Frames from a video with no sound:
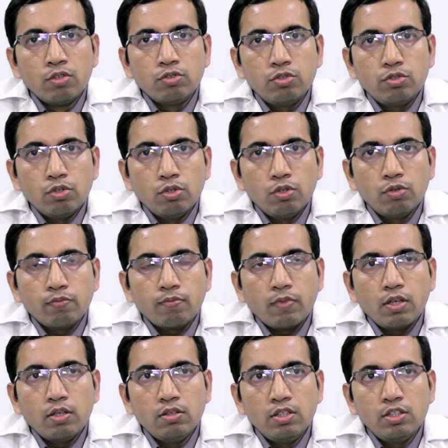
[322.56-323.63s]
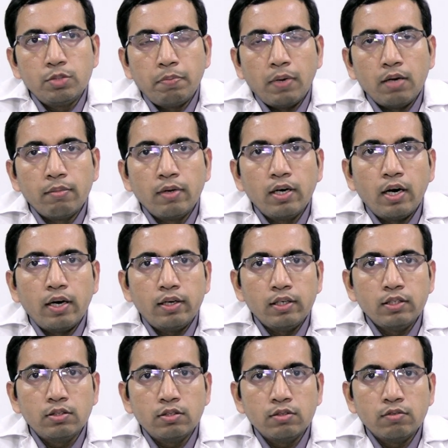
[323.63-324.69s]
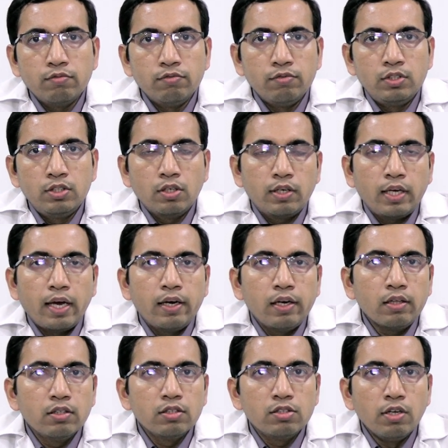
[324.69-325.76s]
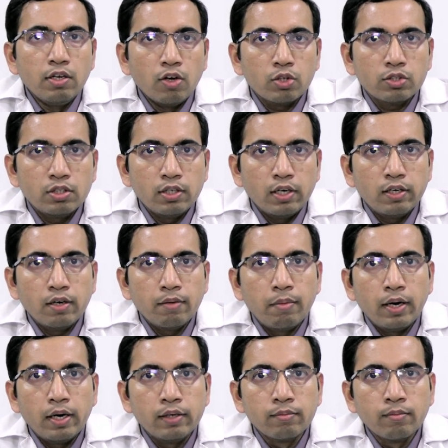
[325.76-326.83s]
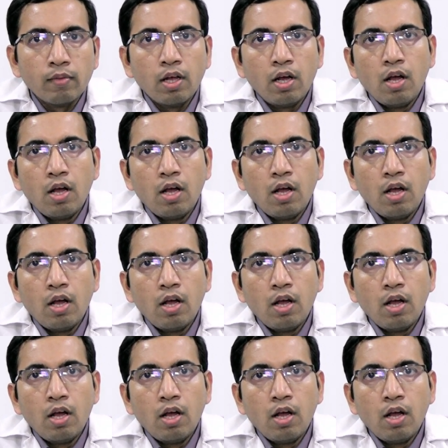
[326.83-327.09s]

So these pulmonary arteries which are carrying this deoxygenated blood,